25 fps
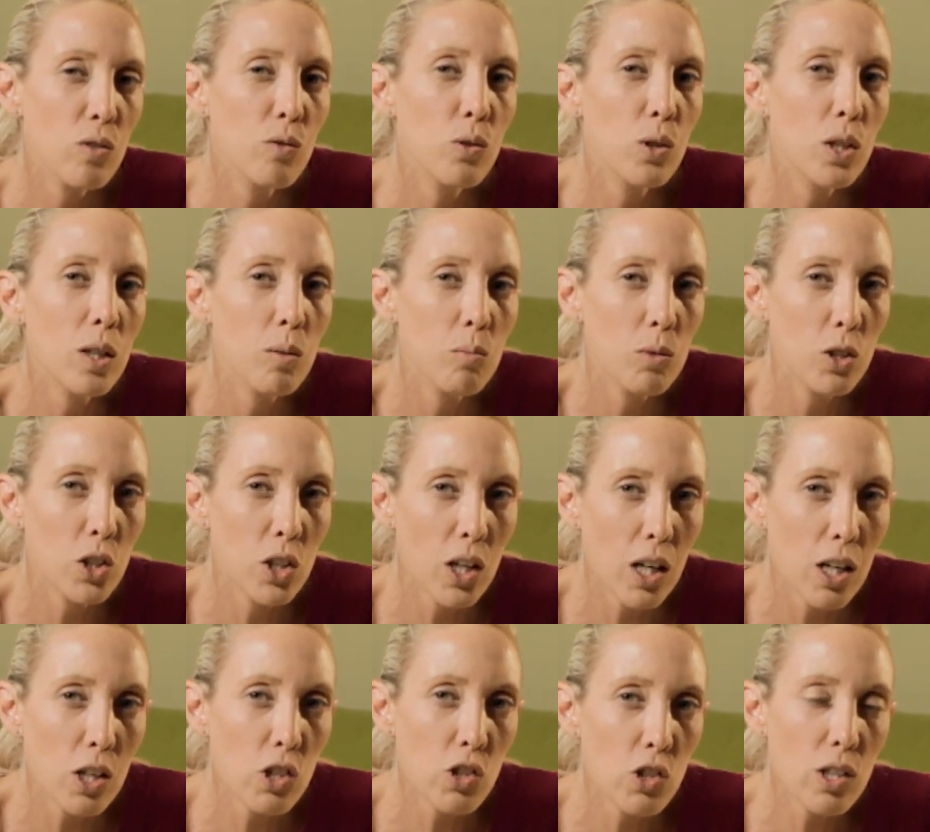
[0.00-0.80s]
you will
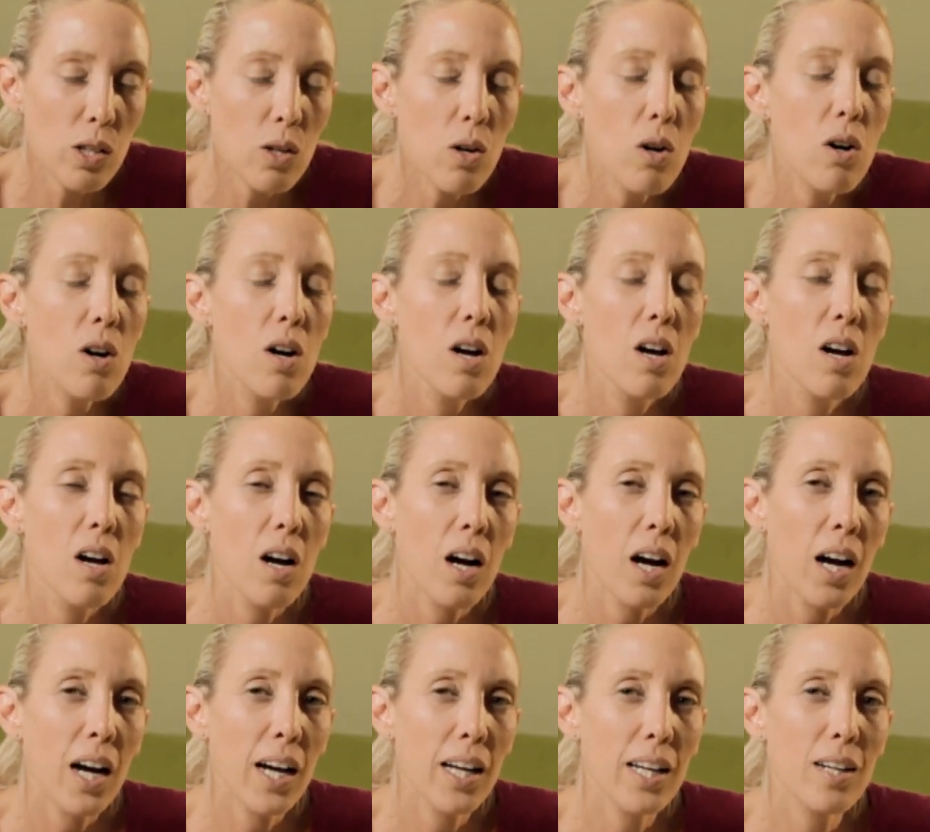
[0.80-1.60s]
see your baby's
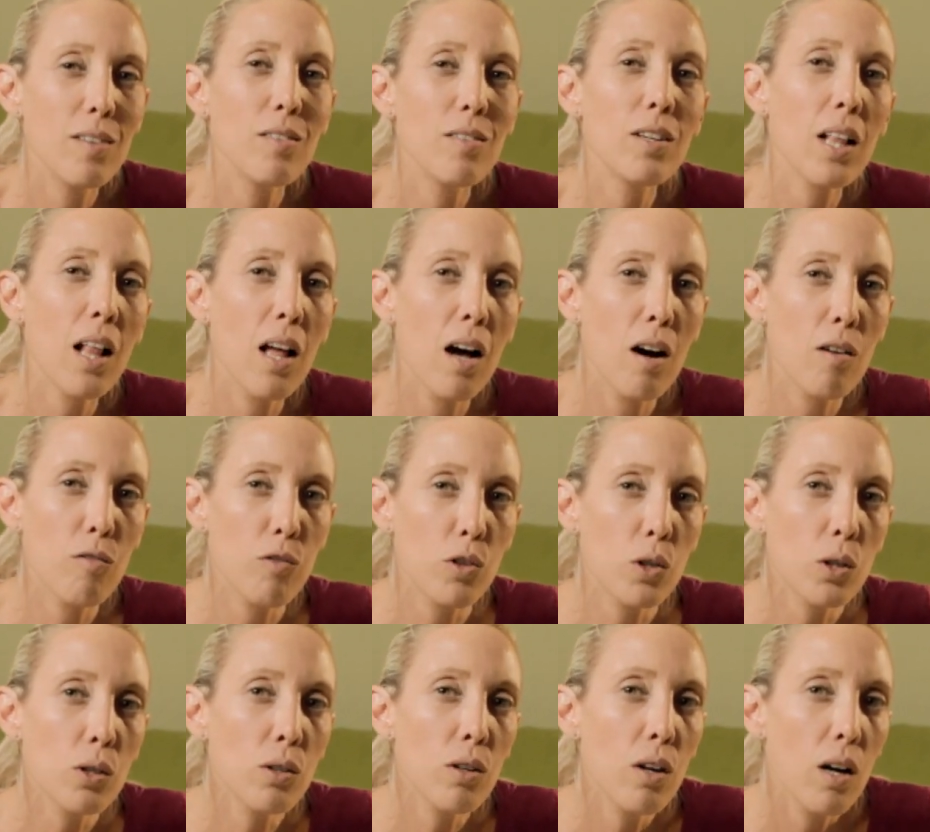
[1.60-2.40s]
first attempts at
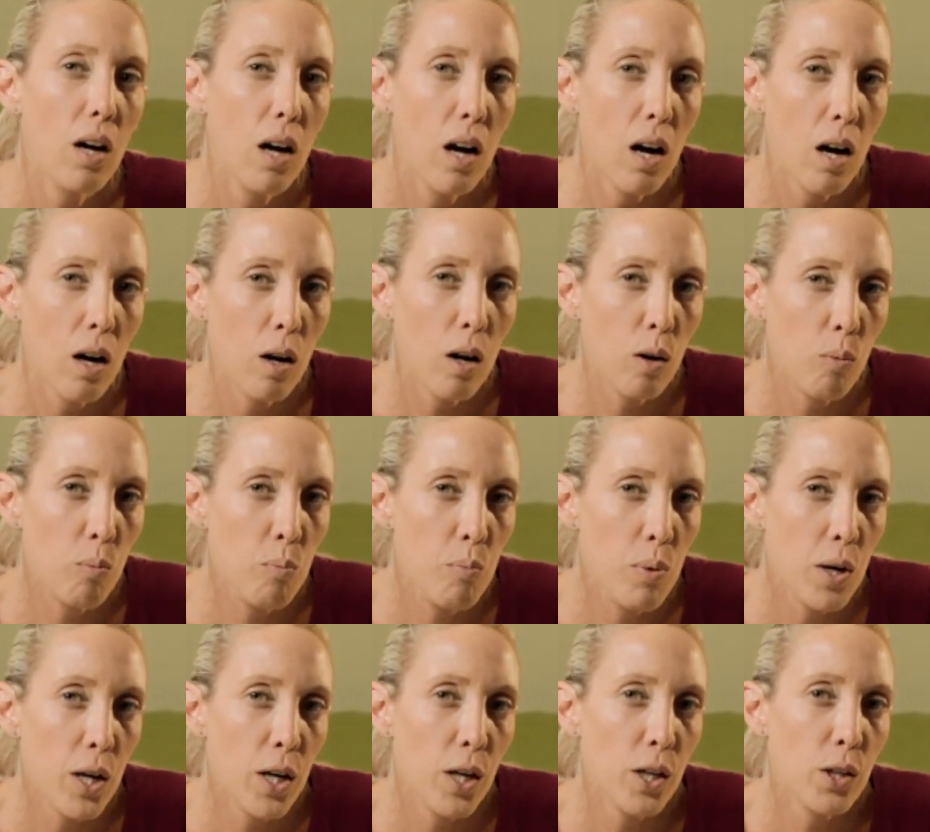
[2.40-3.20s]
standing up on
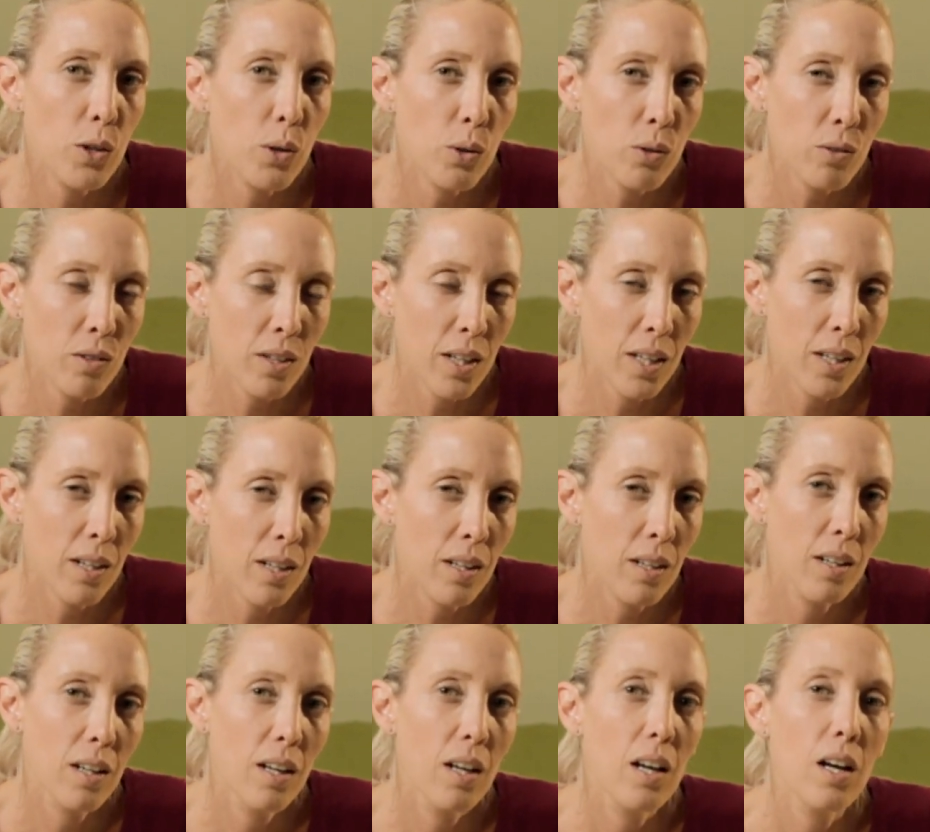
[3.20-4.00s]
both feet
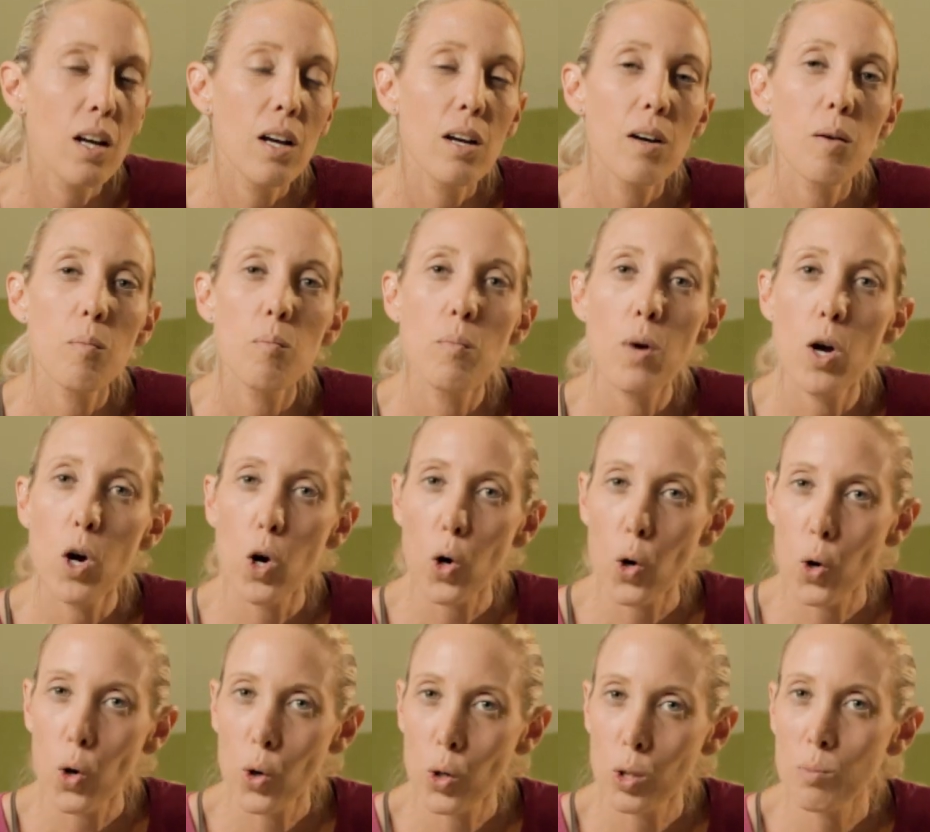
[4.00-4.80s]
while leaning on
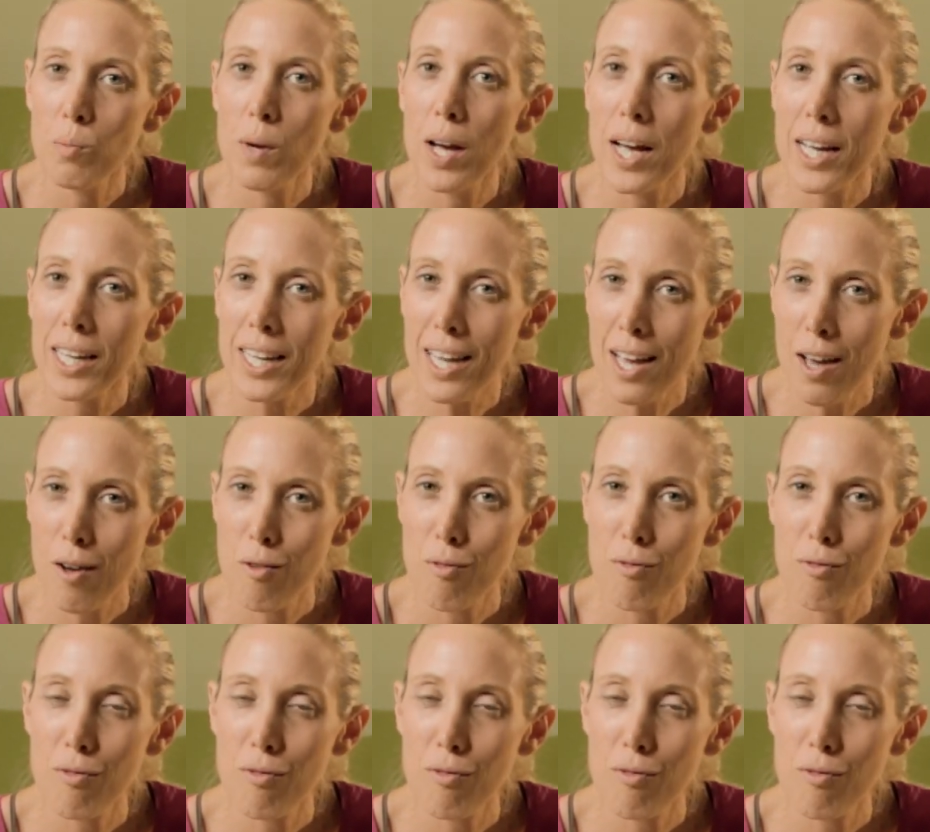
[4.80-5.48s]
an object.